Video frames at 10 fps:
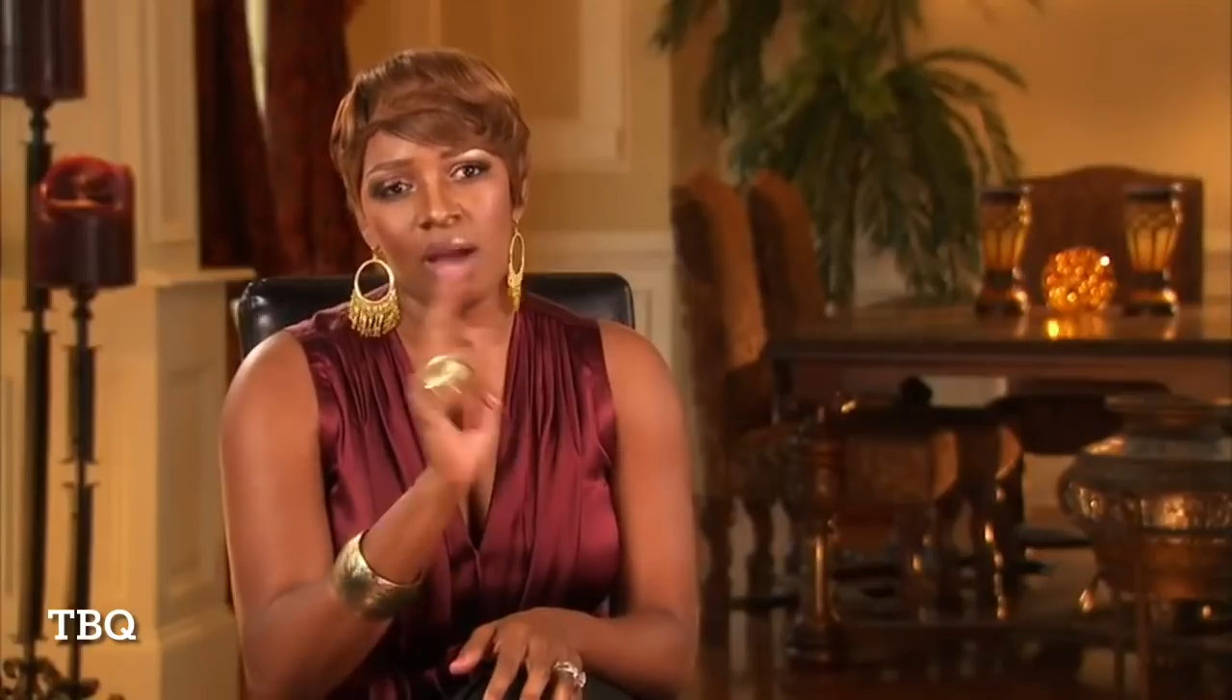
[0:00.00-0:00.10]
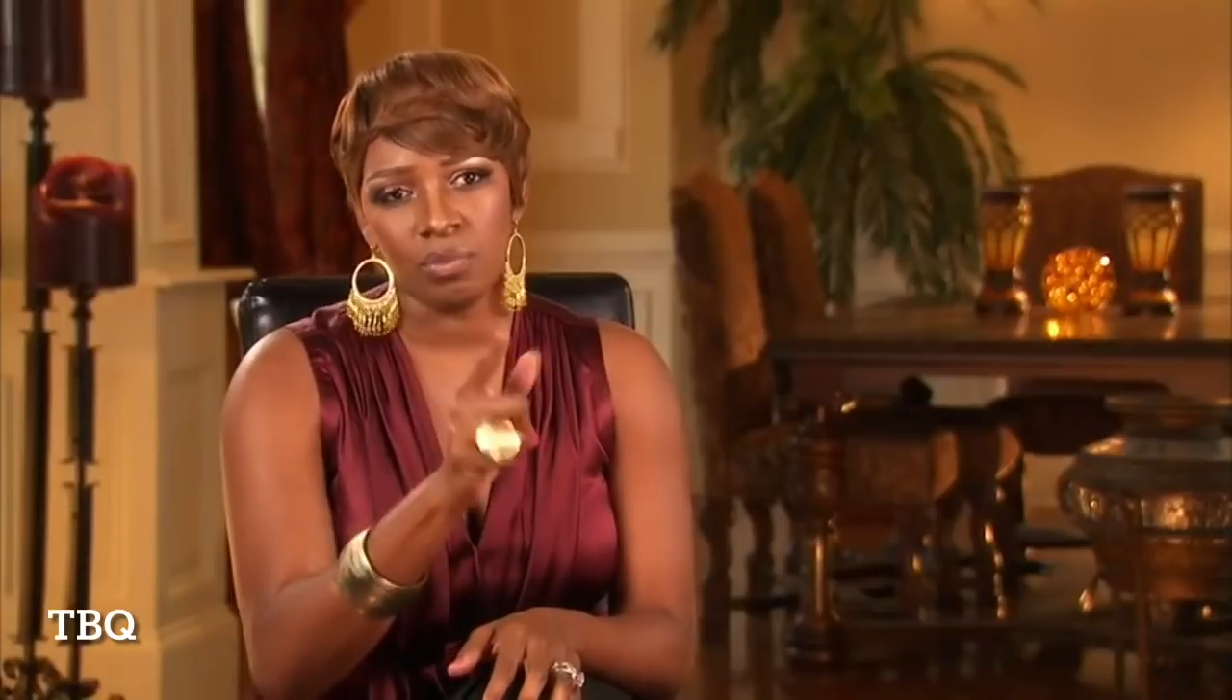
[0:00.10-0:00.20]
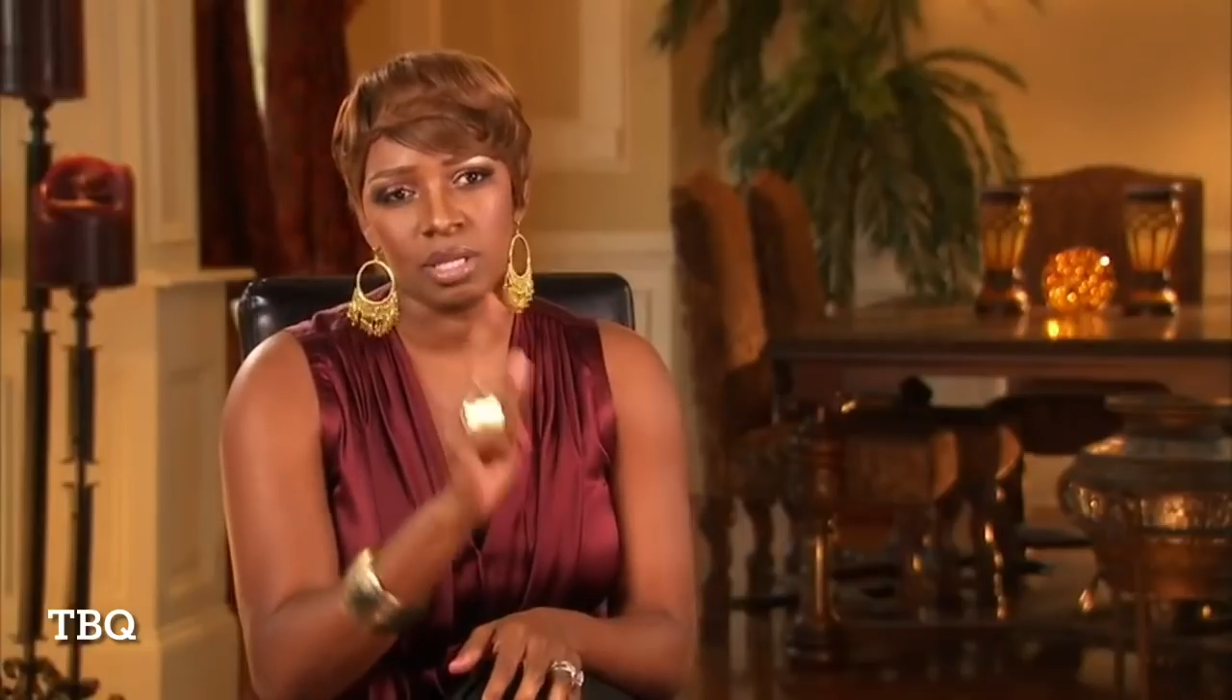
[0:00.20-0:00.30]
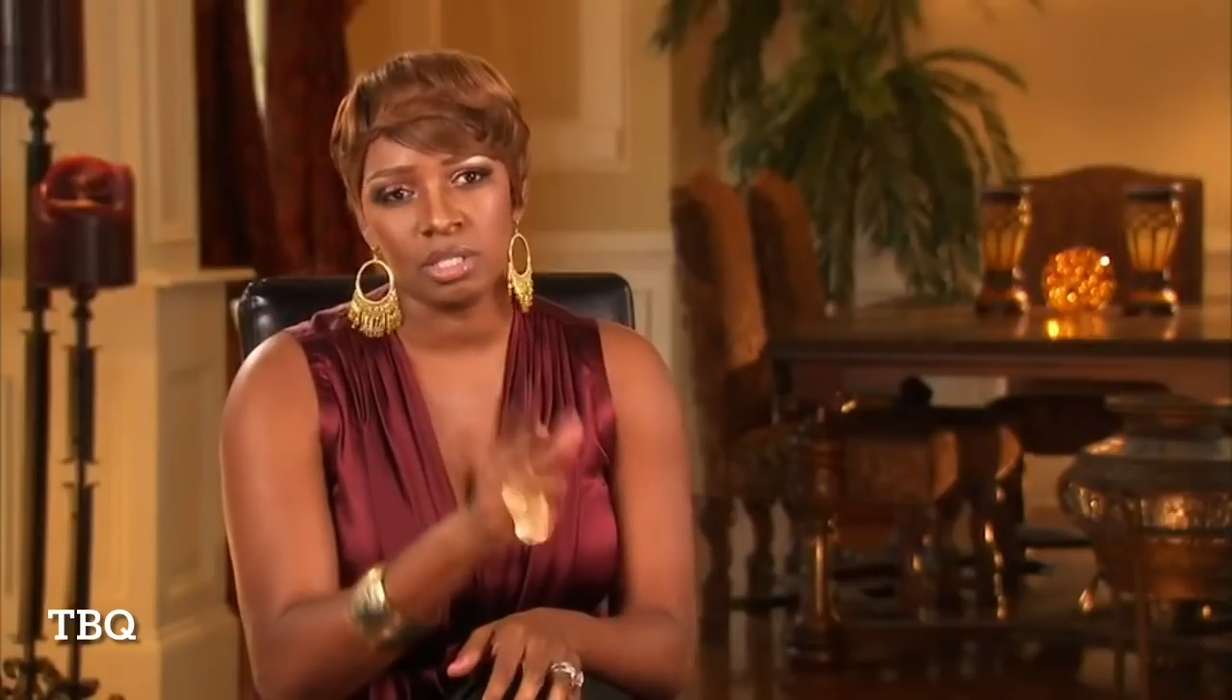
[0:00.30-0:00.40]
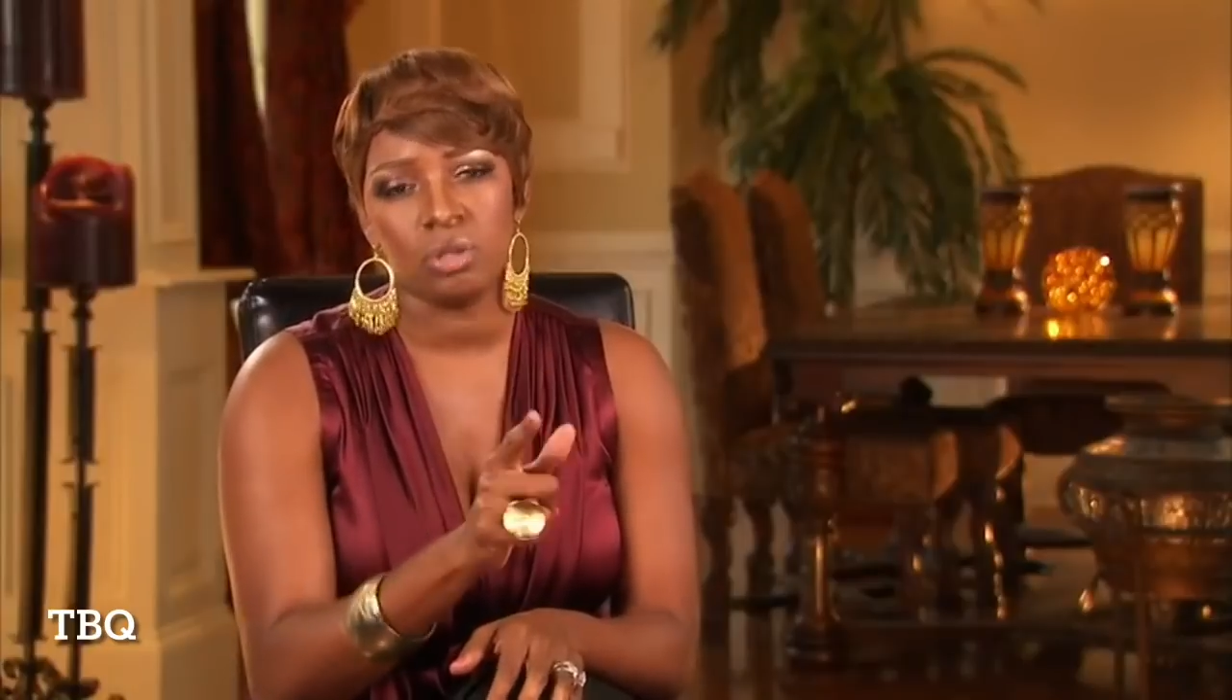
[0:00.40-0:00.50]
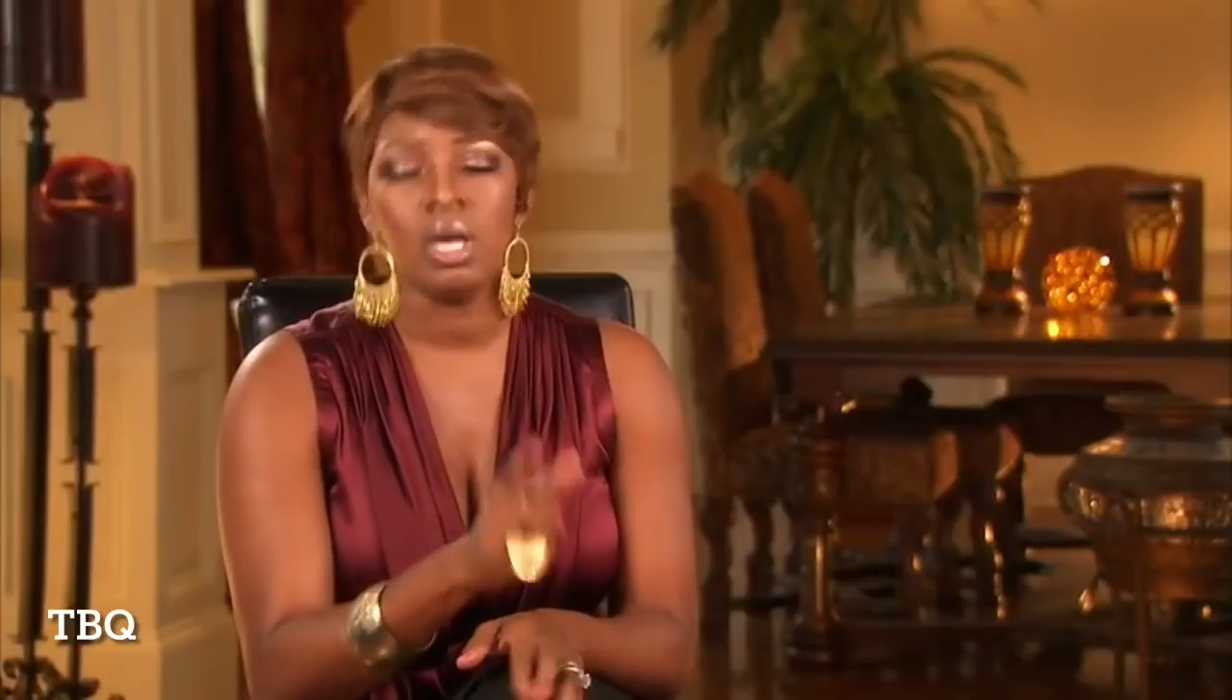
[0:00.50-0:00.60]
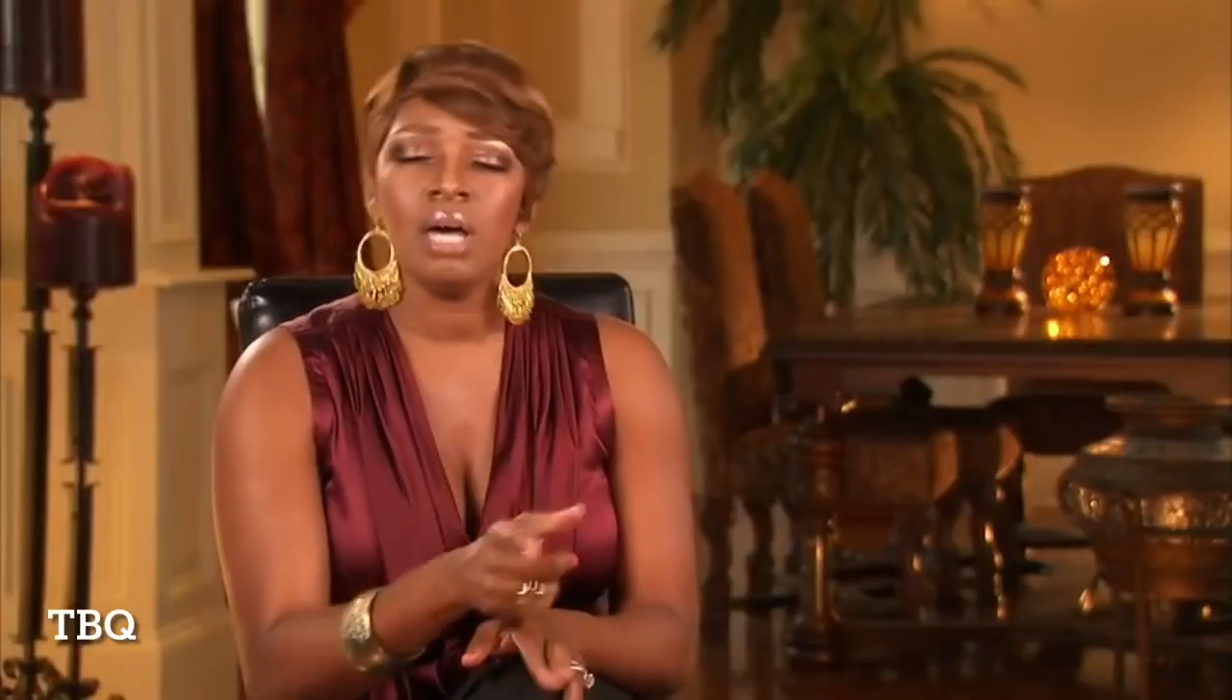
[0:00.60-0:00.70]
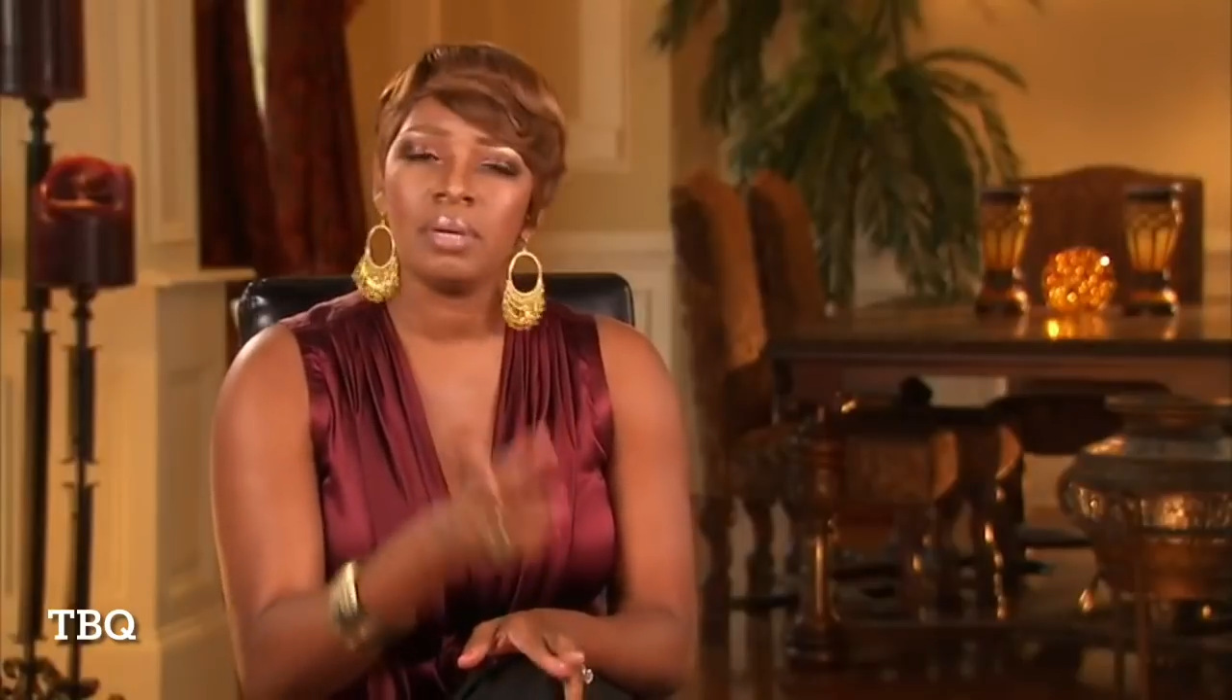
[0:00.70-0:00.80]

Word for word: I really do.